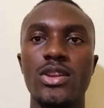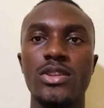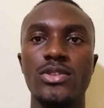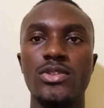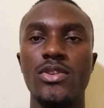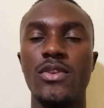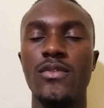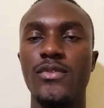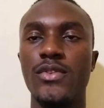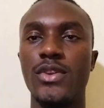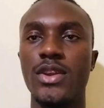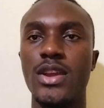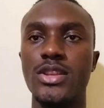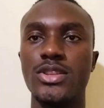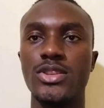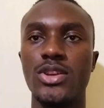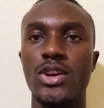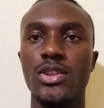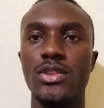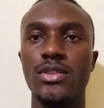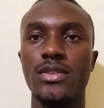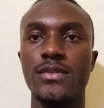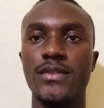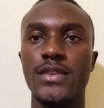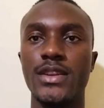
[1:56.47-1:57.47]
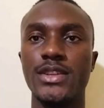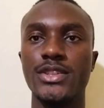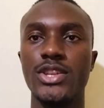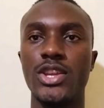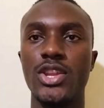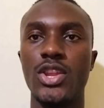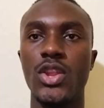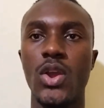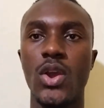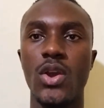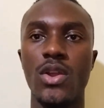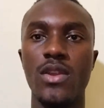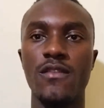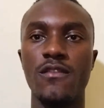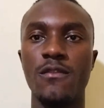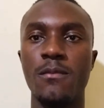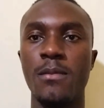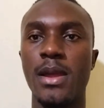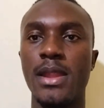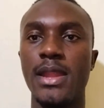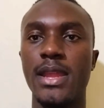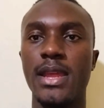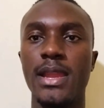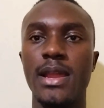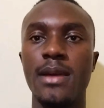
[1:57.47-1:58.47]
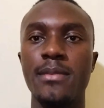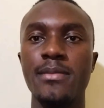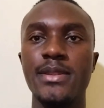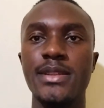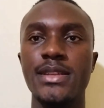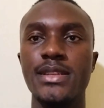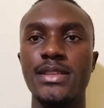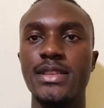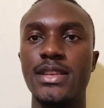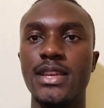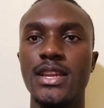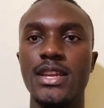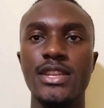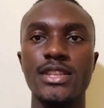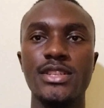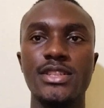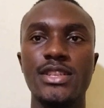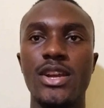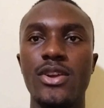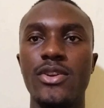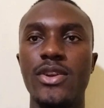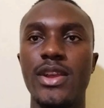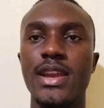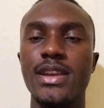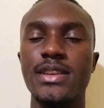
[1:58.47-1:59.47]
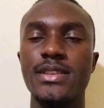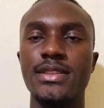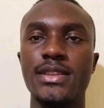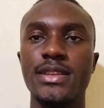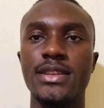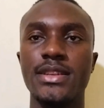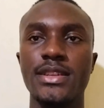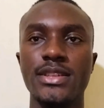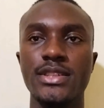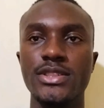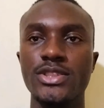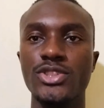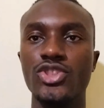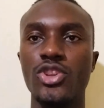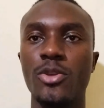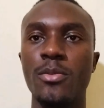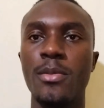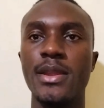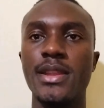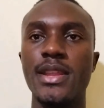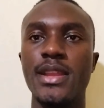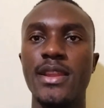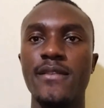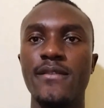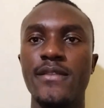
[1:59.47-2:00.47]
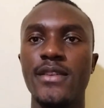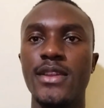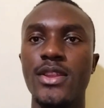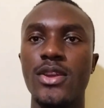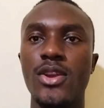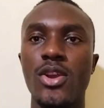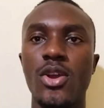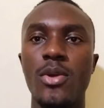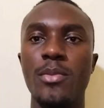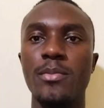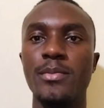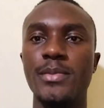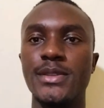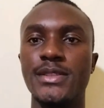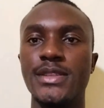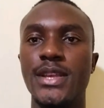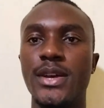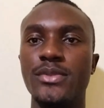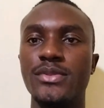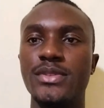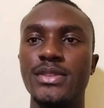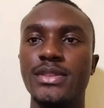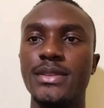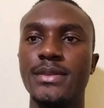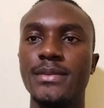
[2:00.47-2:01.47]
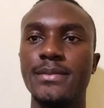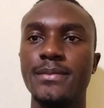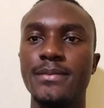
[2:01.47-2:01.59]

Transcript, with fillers: Don't forget to notification on for my daily updates. Ciao guys, enjoy my daily video. Peace out.